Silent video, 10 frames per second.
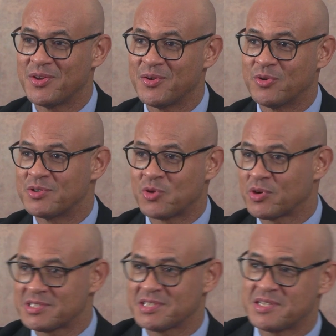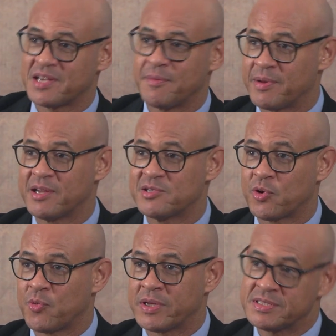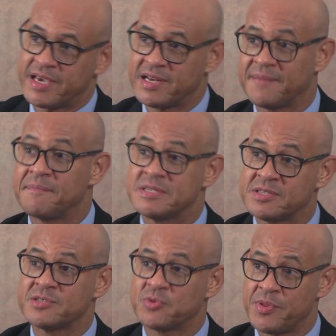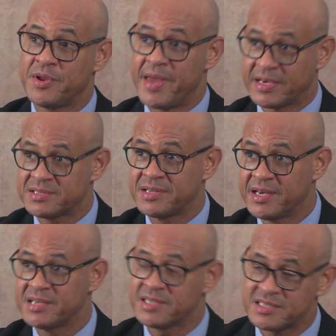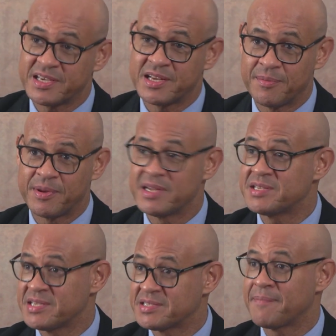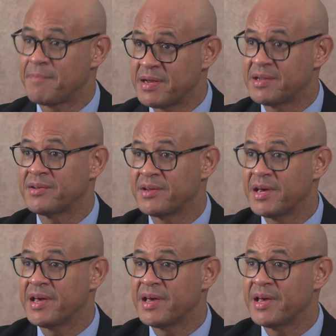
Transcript: You don't talk sustainability on one side and business on the next. Sustainability is embedded.